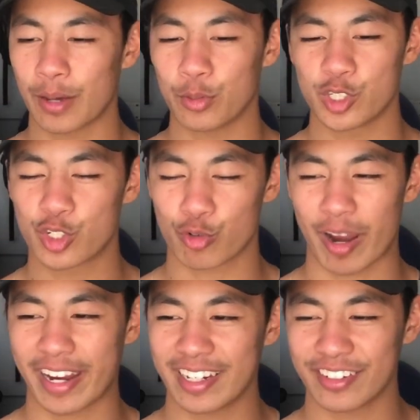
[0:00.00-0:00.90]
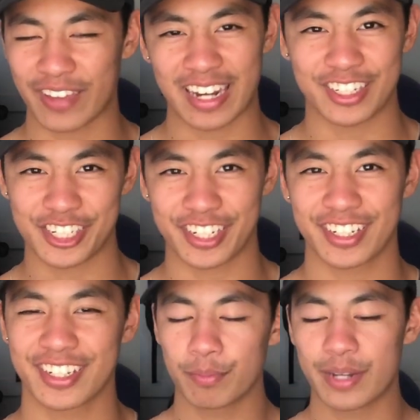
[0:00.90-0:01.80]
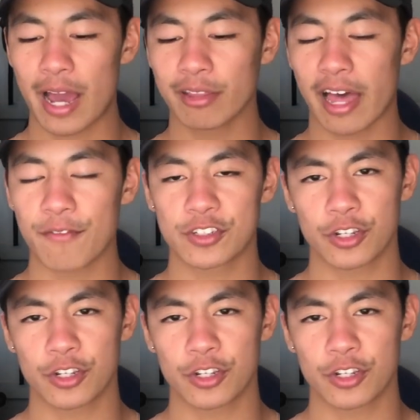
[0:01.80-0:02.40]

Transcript: that was drained of energy. But now life is